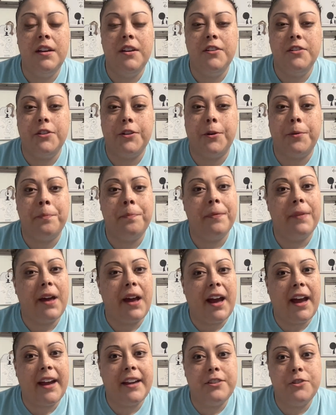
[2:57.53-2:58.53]
So
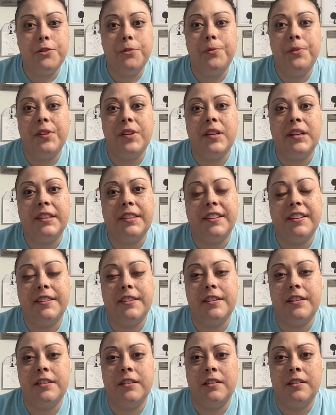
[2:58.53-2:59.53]
I do think that
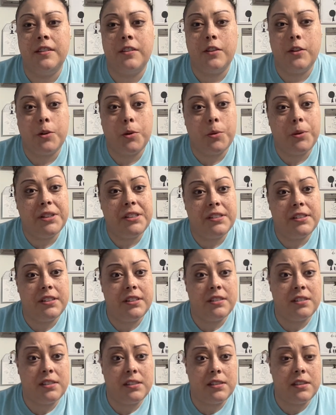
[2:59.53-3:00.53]
the quiz
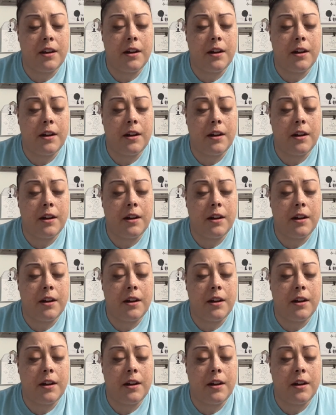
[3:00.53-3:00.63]
is